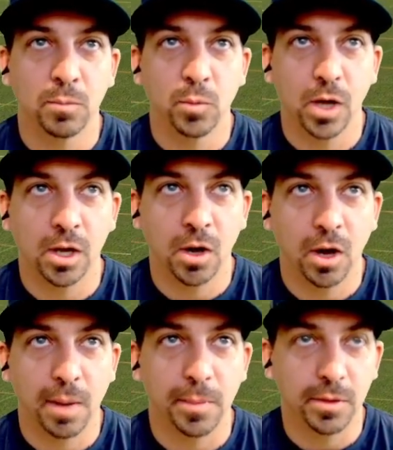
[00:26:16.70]

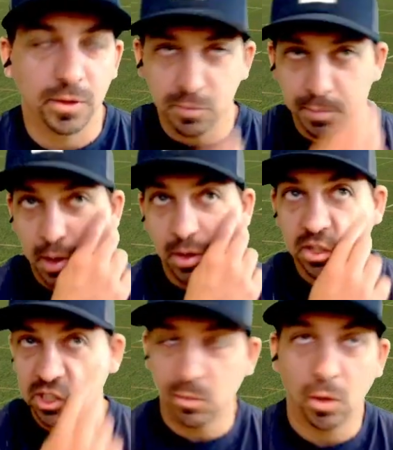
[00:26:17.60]
caught up on this part of the
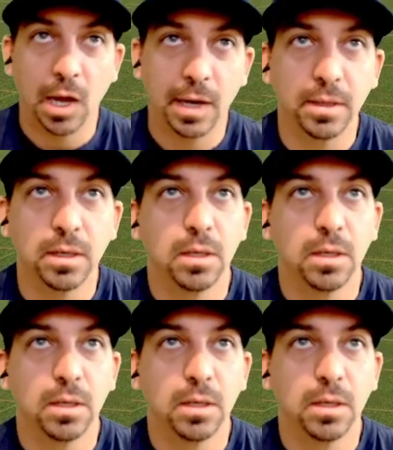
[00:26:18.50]
spline.